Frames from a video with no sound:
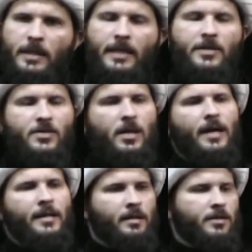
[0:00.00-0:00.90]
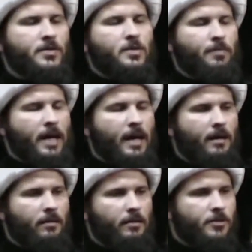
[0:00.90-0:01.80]
is guiding us the
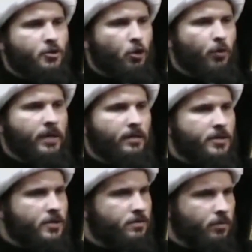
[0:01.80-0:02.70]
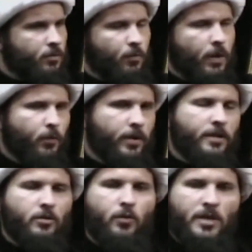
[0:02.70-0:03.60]
path, is showing us where we need to go.